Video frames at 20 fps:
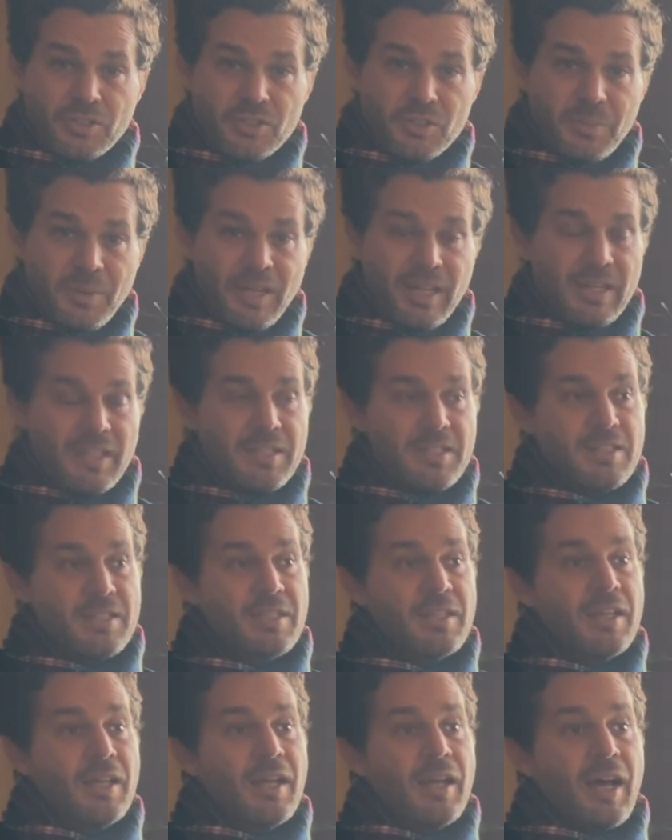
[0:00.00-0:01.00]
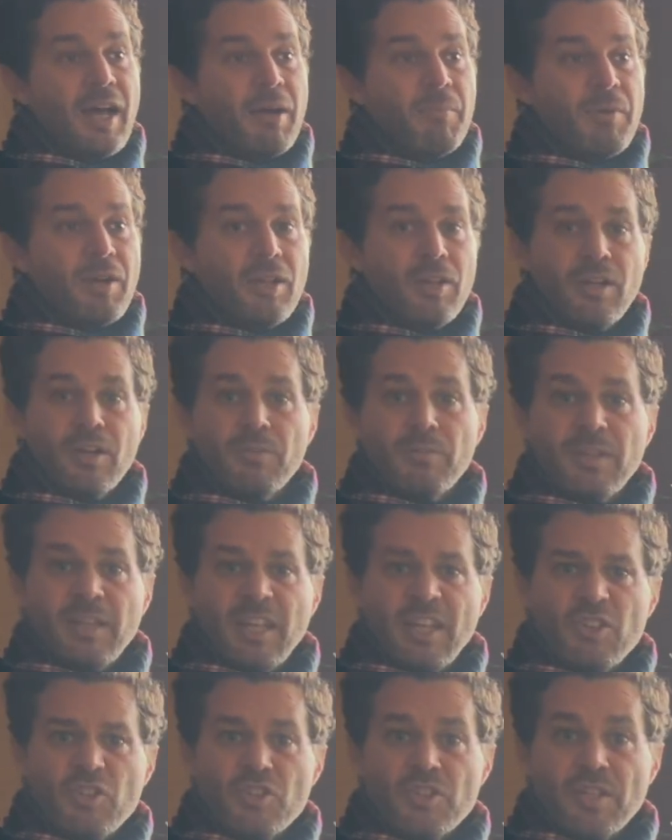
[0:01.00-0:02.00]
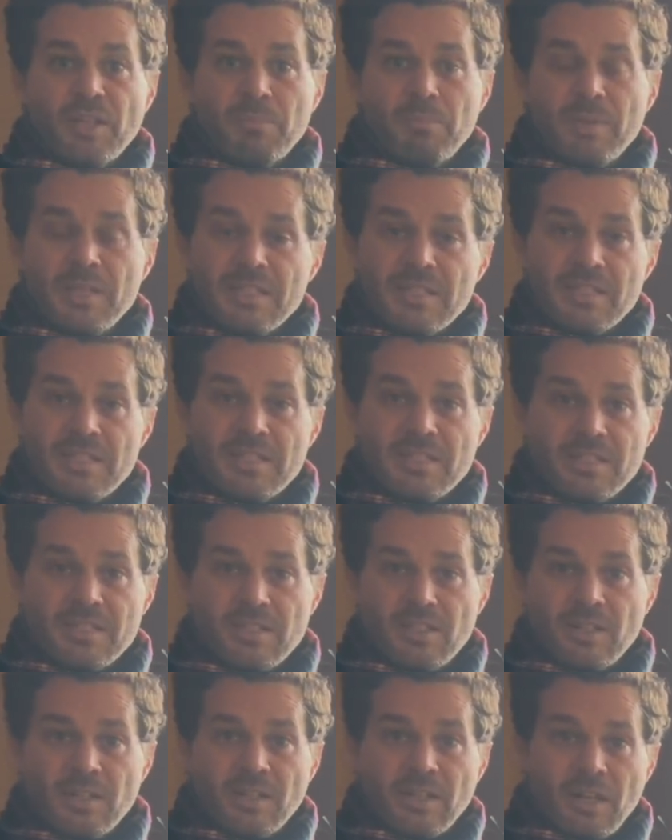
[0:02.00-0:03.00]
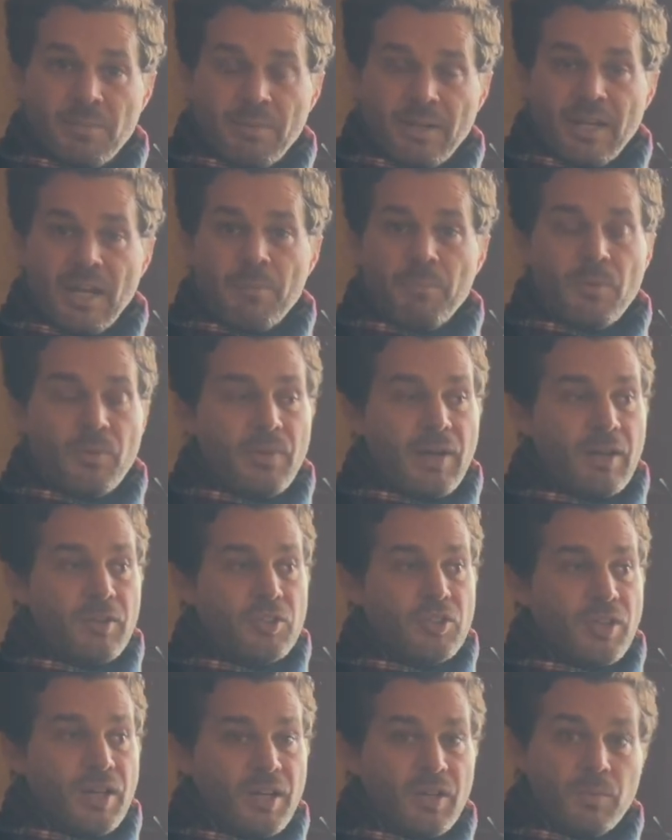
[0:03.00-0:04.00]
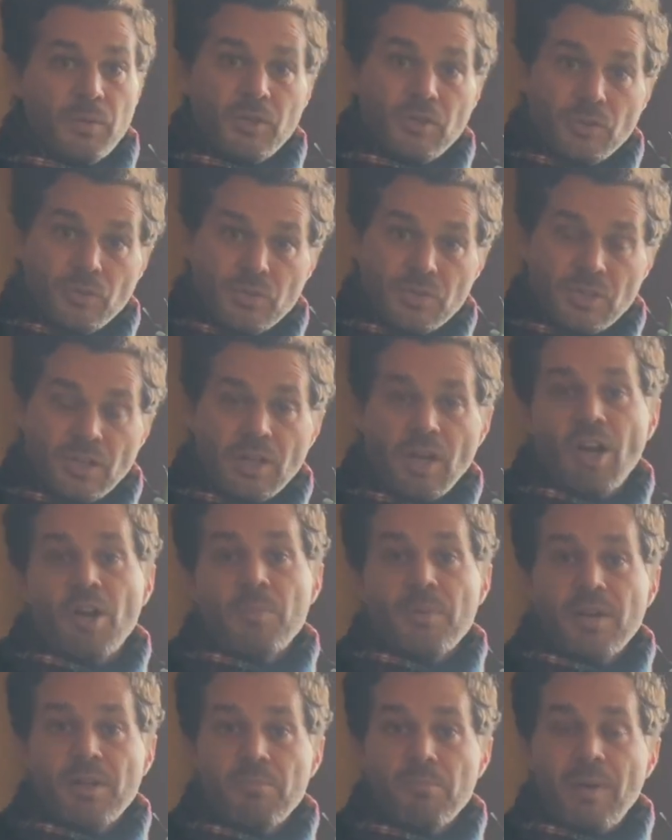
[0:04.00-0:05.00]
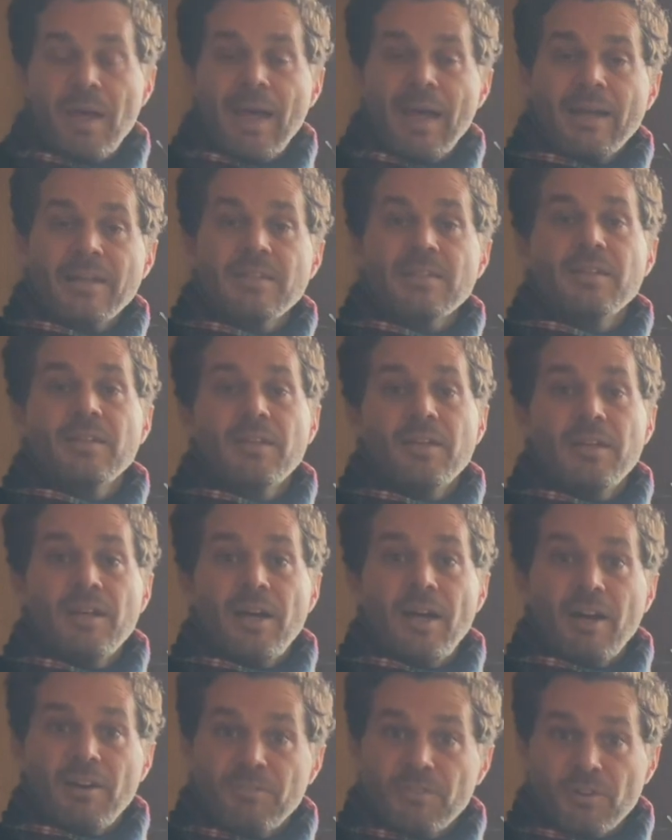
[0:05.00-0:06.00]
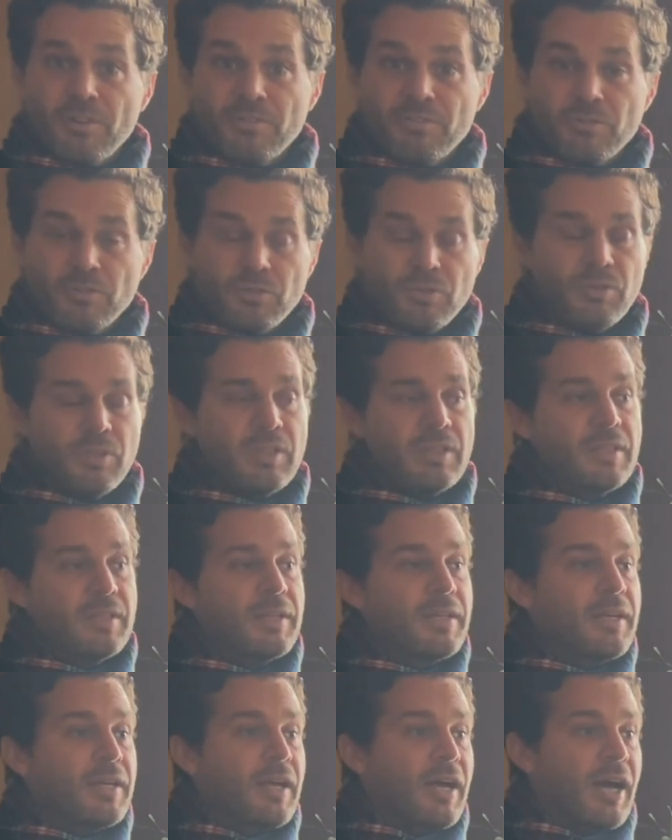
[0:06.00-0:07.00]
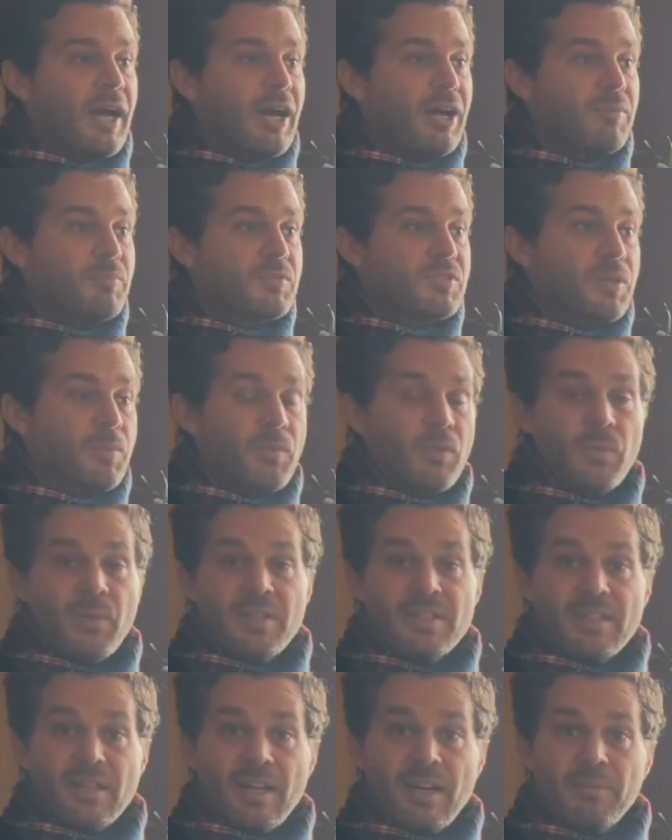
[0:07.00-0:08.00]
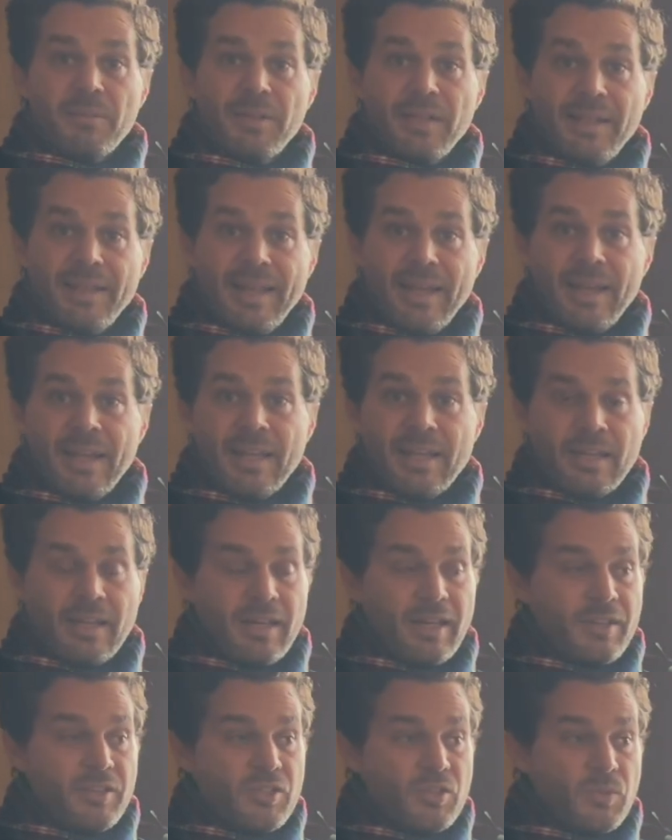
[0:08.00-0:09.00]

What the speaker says: space and a lot of really interesting businesses that are coming up around trying to reduce the carbon impact of our food. Some of the ones that I really like, there's